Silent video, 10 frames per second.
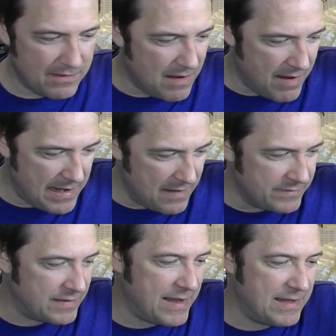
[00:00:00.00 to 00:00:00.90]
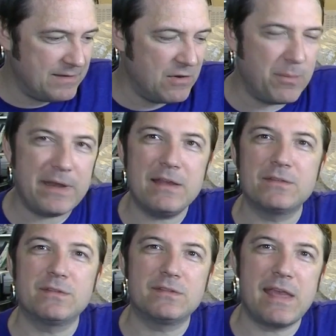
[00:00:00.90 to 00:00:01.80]
All right, I'll say it. Nobody else
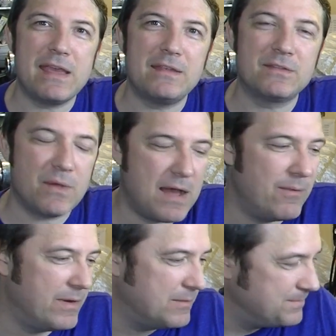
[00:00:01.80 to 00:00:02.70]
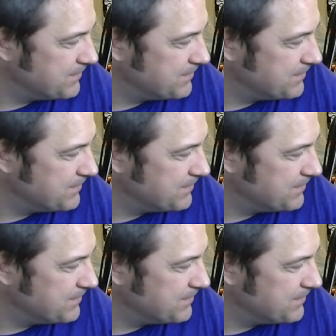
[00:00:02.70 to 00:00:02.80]
will say it, so I will.